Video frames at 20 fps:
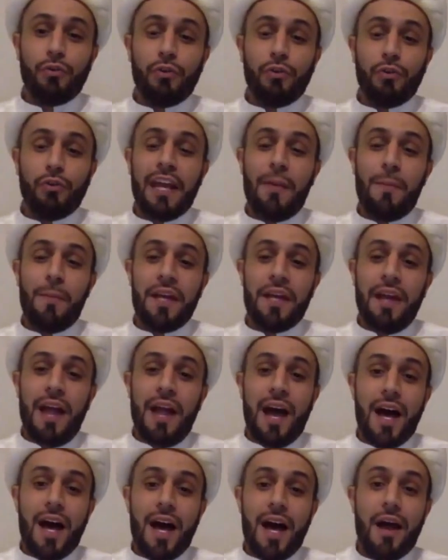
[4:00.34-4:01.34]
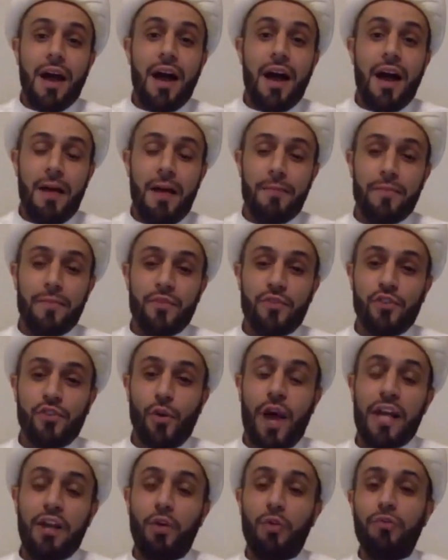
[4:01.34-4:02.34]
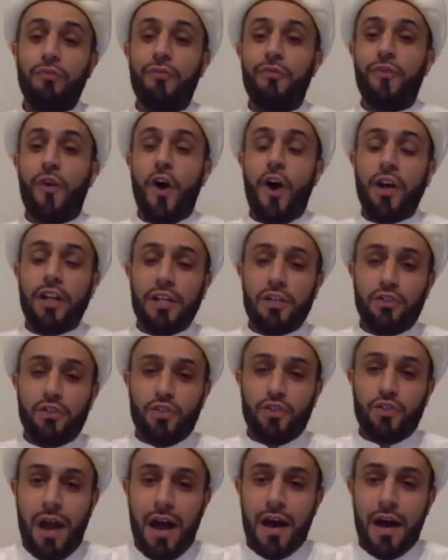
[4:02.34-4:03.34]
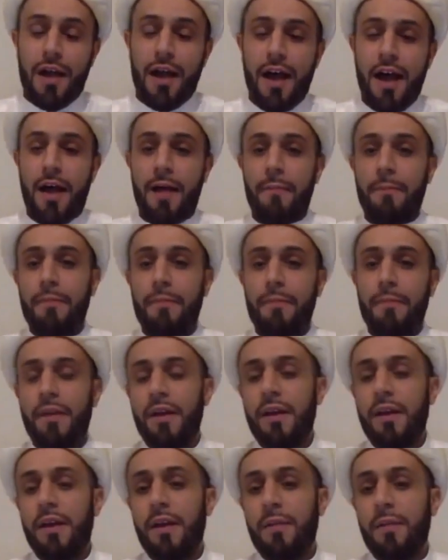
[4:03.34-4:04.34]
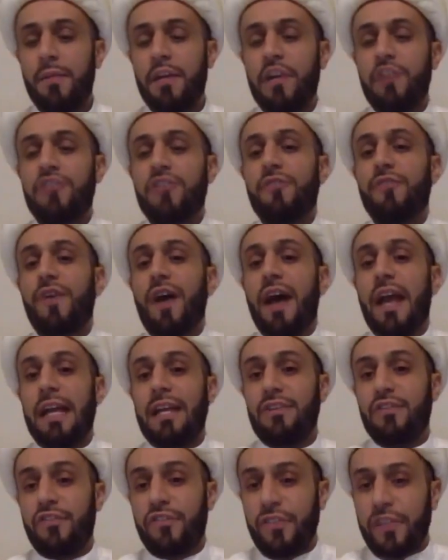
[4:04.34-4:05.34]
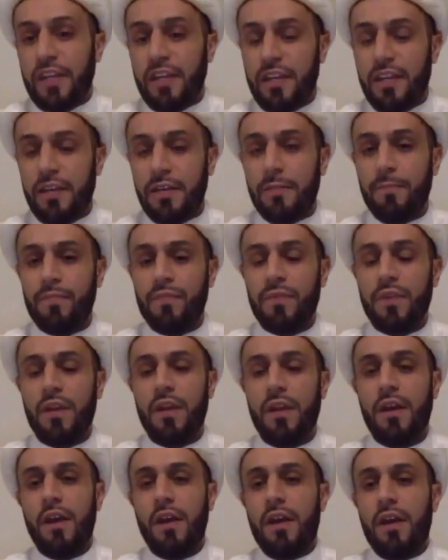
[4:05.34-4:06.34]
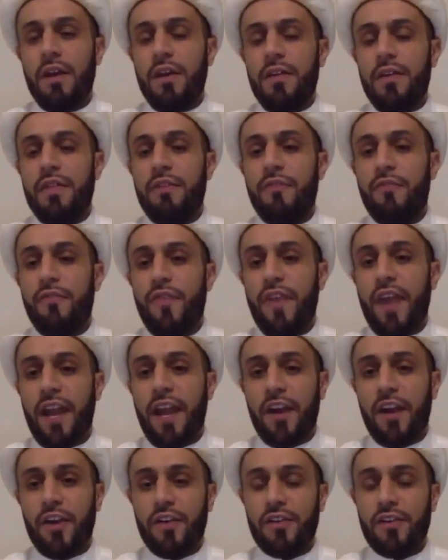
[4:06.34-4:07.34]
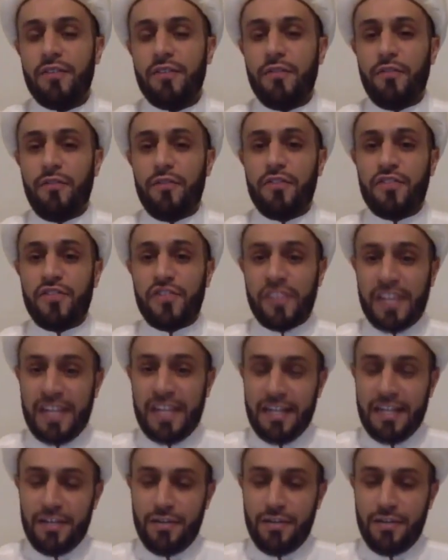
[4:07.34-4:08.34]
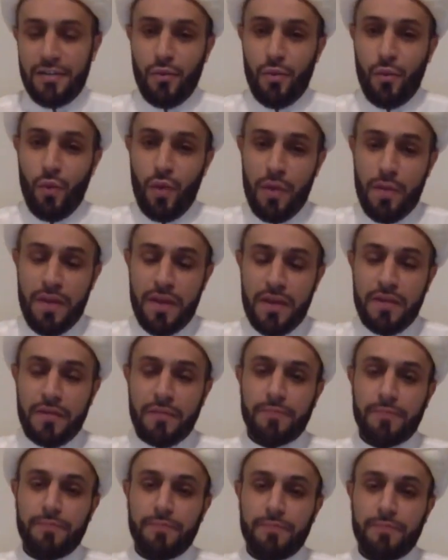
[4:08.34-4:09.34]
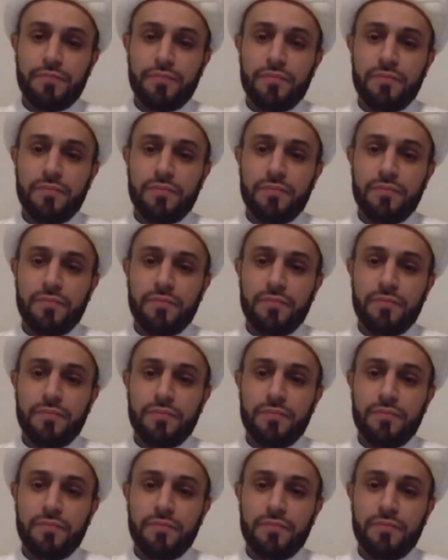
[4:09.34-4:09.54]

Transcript: don't commit haram, so I don't fall into haram, because if I see the fair-skinned women